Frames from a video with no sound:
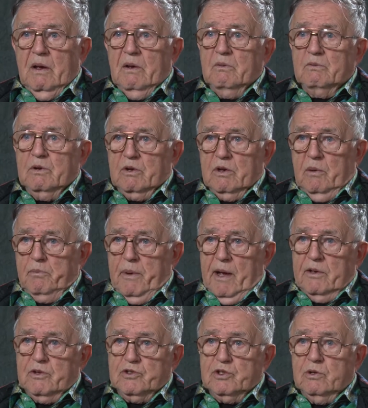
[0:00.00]
want to cut
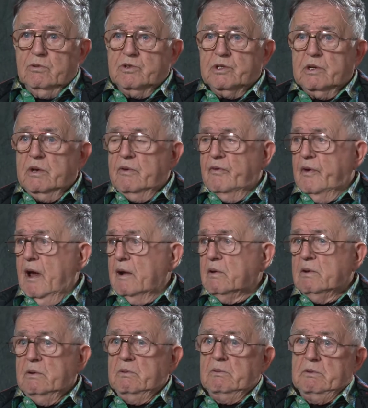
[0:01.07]
back the service. In fact,
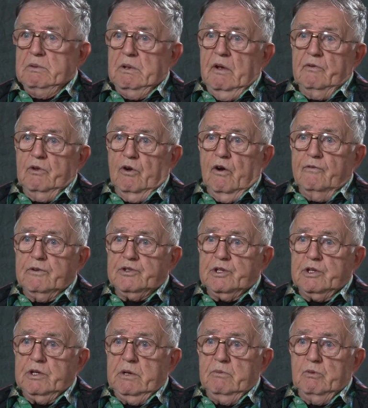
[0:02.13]
when he left office,
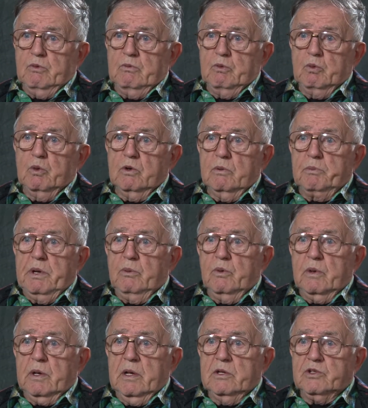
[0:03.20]
he warned people
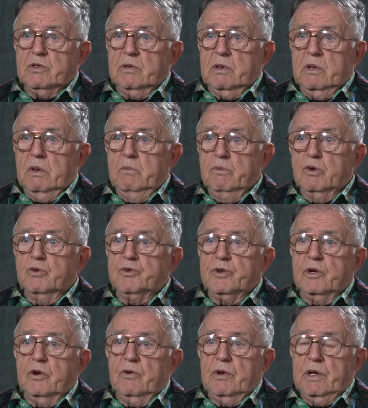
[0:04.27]
against the
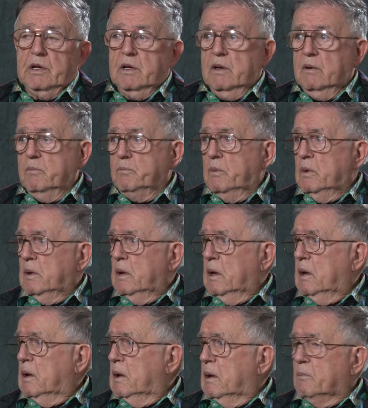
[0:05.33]
military
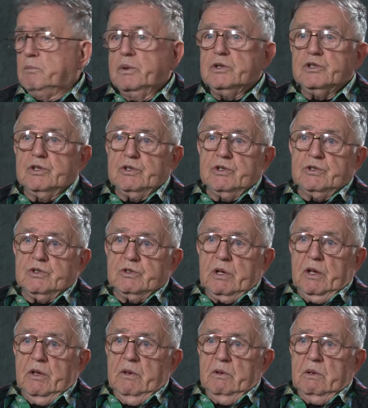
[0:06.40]
businesses
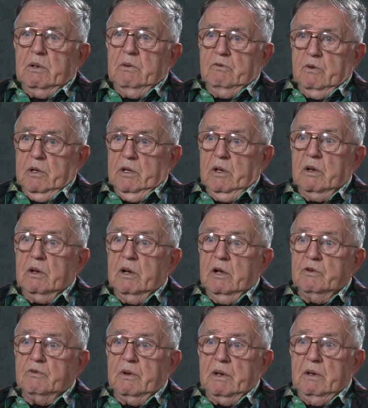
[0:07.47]
that run the
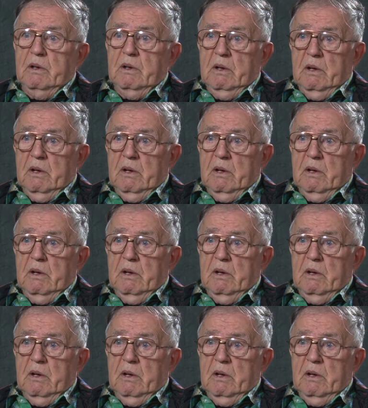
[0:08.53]
country.